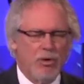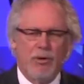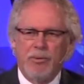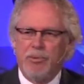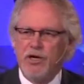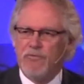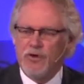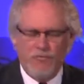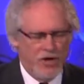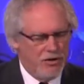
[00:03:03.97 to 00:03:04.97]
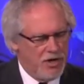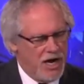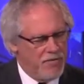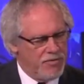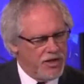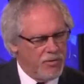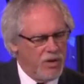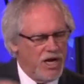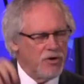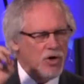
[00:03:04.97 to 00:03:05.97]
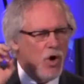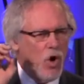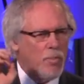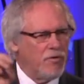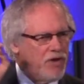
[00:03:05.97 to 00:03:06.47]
we would be if we found out that we had no hope of